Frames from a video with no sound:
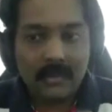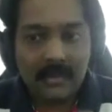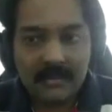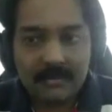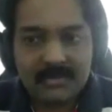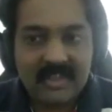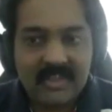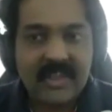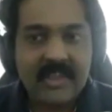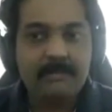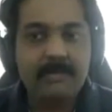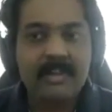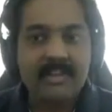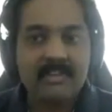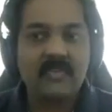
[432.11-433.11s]
libc
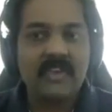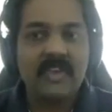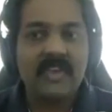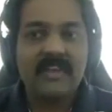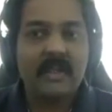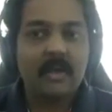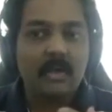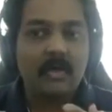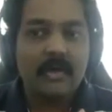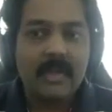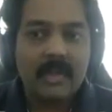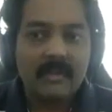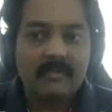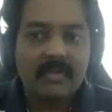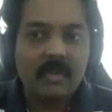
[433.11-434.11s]
libraries, we get around
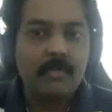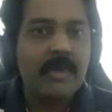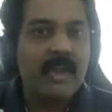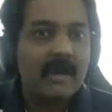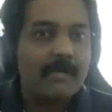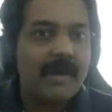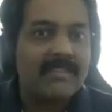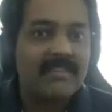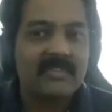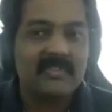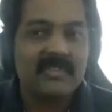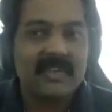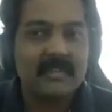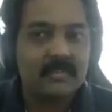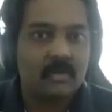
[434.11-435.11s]
a few megabytes in
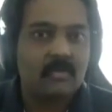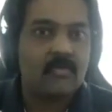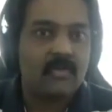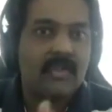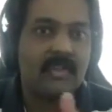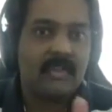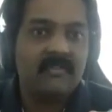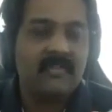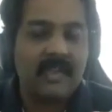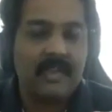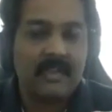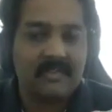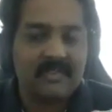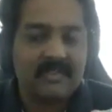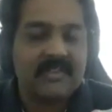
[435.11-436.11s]
size of,
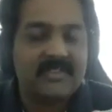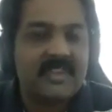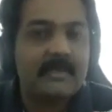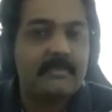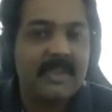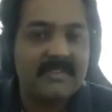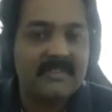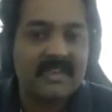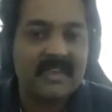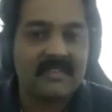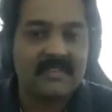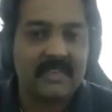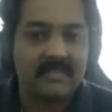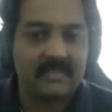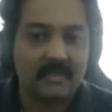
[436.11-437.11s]
that's the image
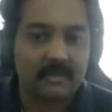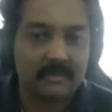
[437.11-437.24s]
size as